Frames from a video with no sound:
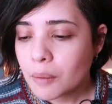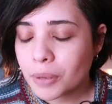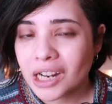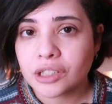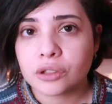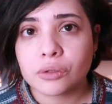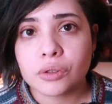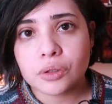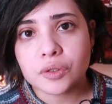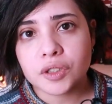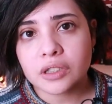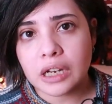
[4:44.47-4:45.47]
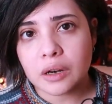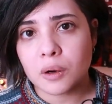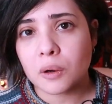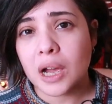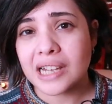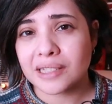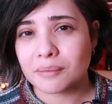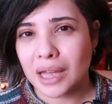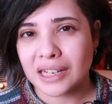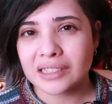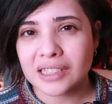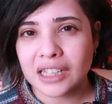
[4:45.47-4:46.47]
but I do use tarot as a
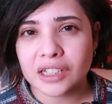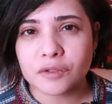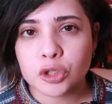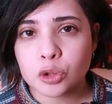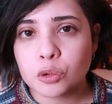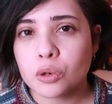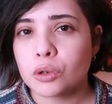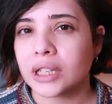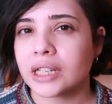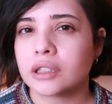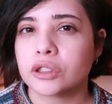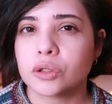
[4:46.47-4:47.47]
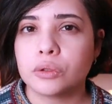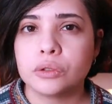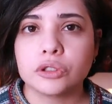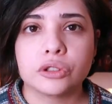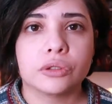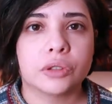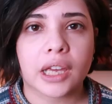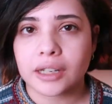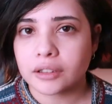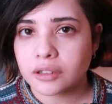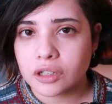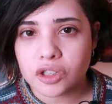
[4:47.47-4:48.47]
meditative tool, like a tool to get
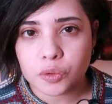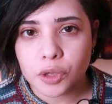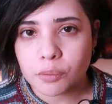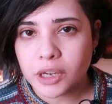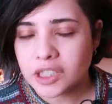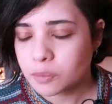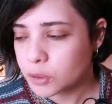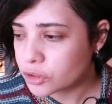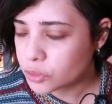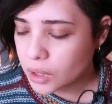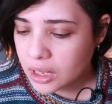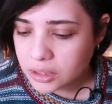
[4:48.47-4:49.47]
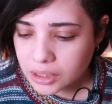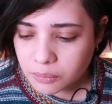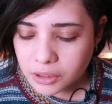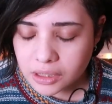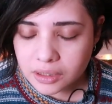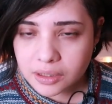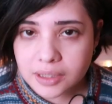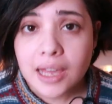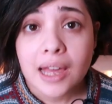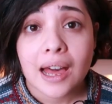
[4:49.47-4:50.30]
in touch with my spirituality, because